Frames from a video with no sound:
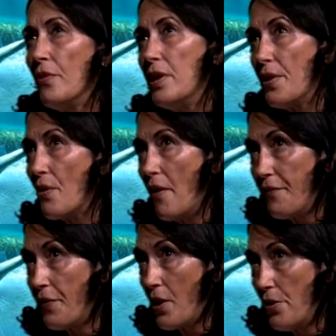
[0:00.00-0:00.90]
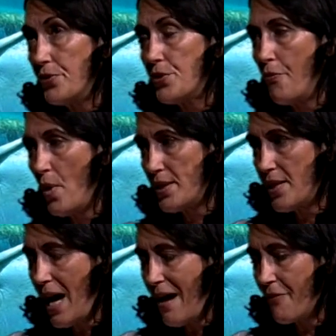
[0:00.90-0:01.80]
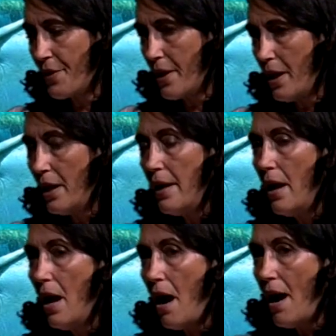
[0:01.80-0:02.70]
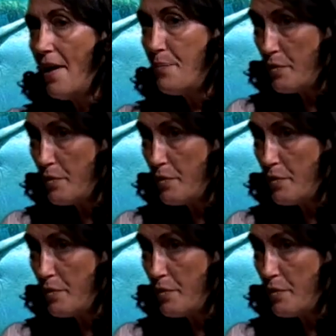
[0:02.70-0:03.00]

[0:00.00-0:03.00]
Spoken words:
another up the coast of West Africa. I have been